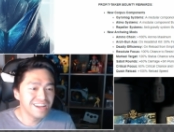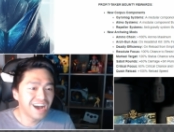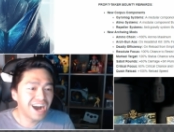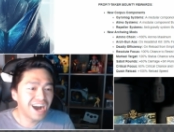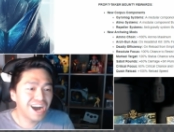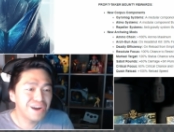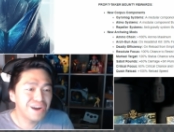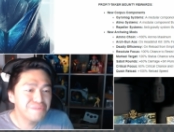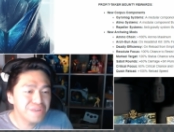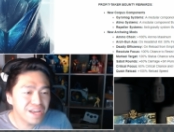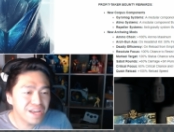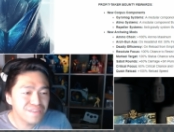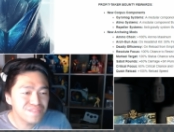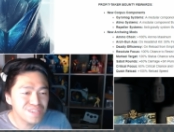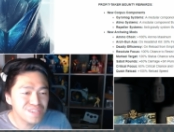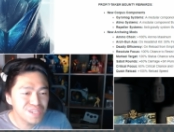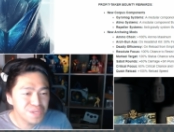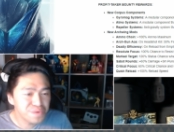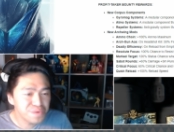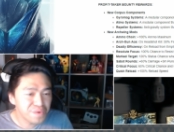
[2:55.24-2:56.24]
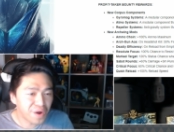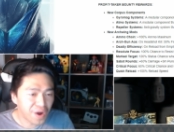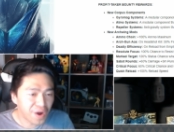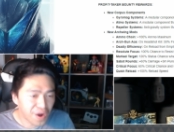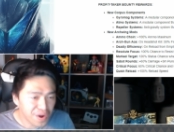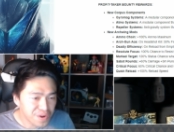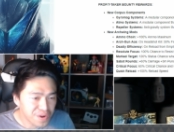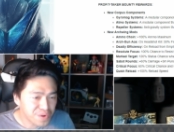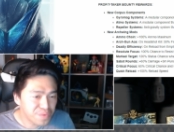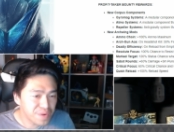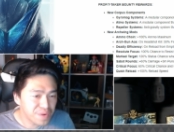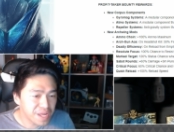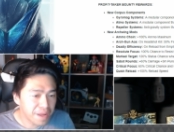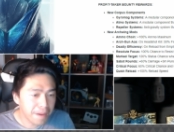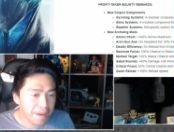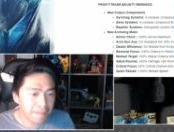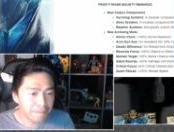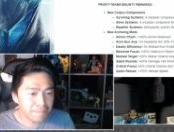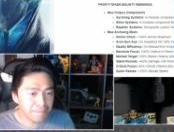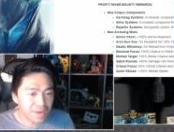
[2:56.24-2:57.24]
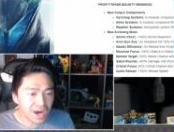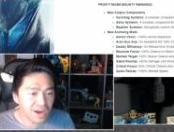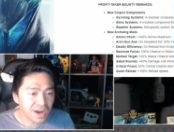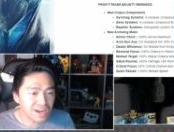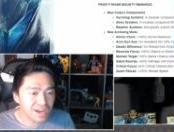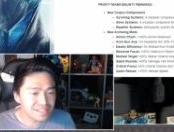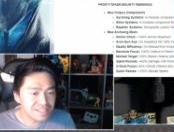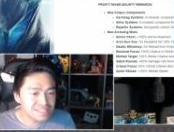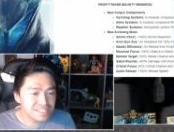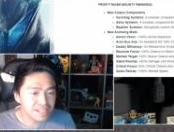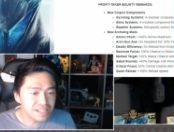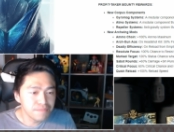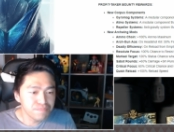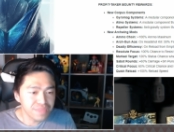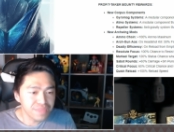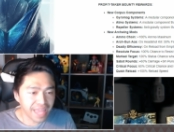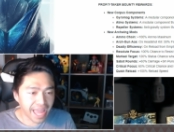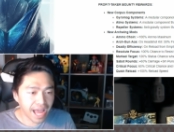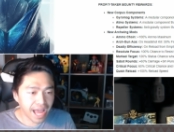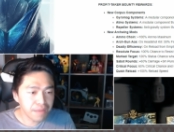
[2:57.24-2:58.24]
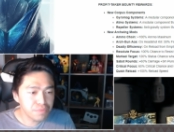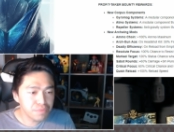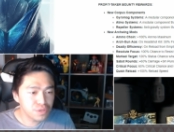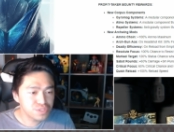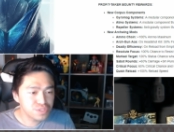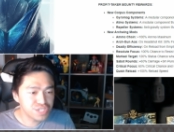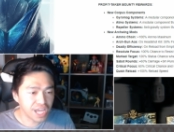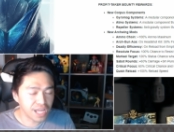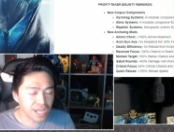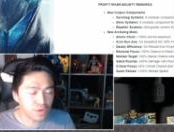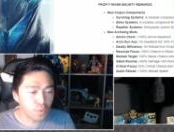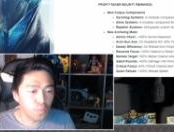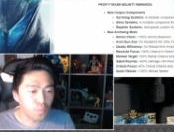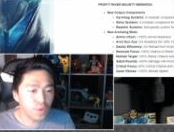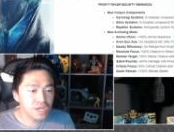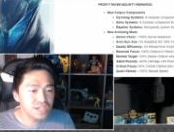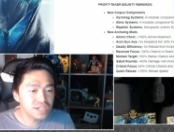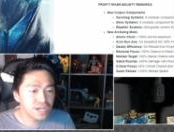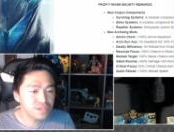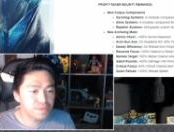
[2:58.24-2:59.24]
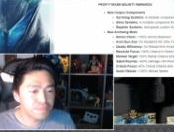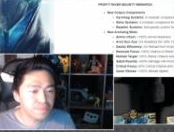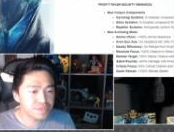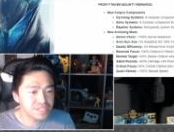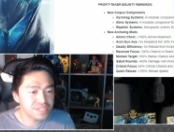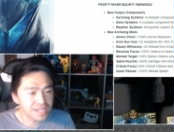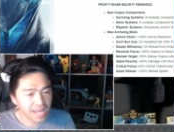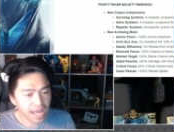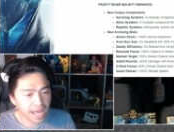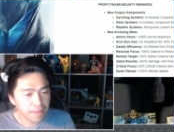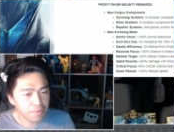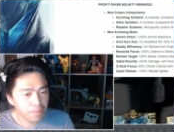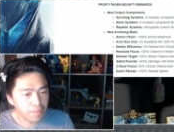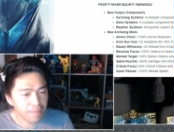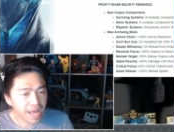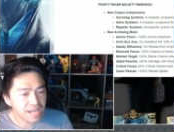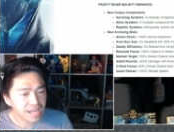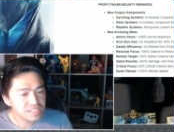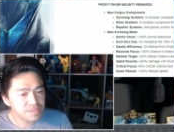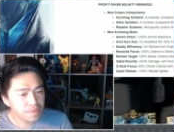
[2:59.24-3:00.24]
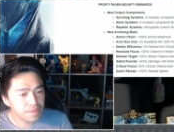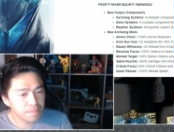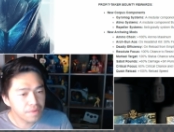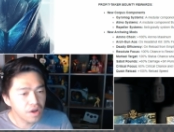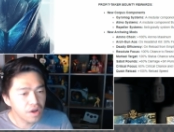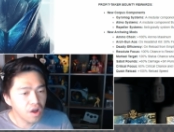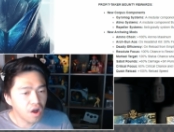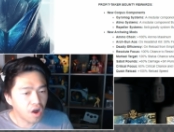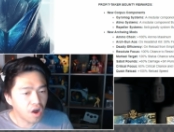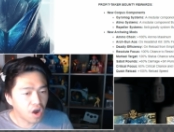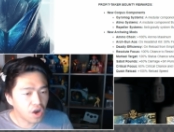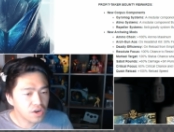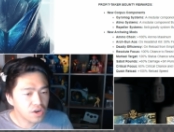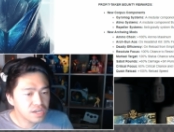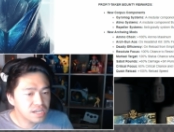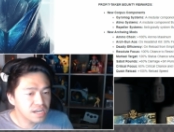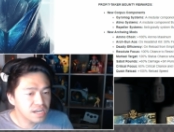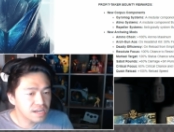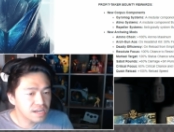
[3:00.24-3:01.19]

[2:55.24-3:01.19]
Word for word: Uh, we have new Archwing mods, ammo chain, 100% ammo maximum, arc